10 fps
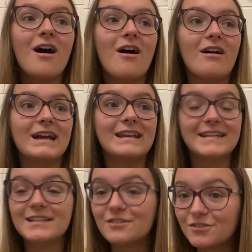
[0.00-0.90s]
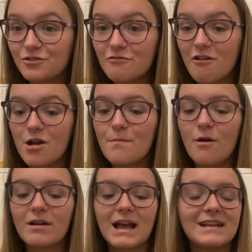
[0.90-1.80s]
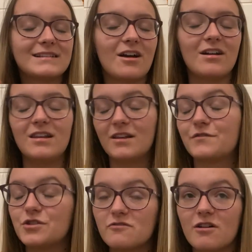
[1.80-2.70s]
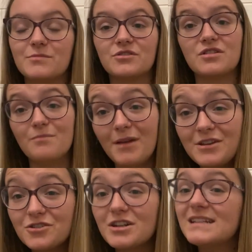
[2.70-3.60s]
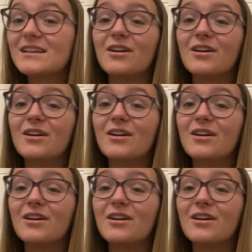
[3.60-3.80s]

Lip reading: I listen to true crime podcasts. I love true crime documentaries.